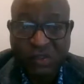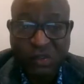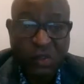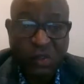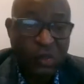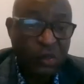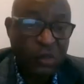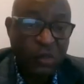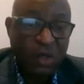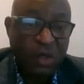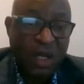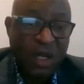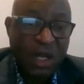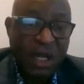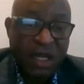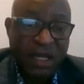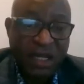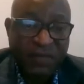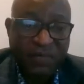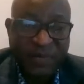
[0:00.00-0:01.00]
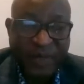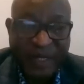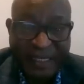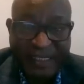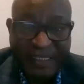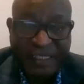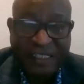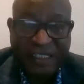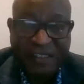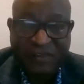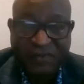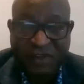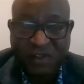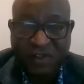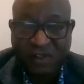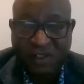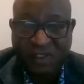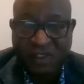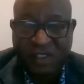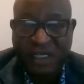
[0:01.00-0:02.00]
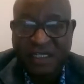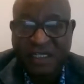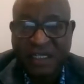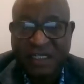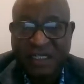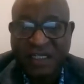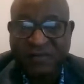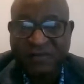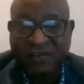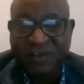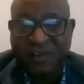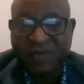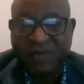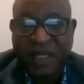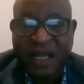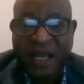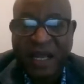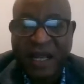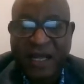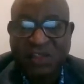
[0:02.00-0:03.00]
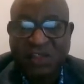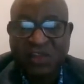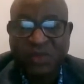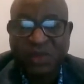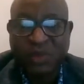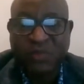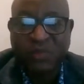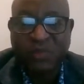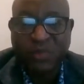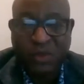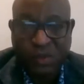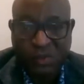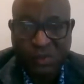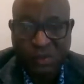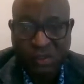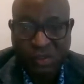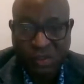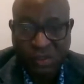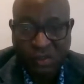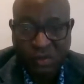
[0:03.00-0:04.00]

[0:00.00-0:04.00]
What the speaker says: So capacity for research and development has to be built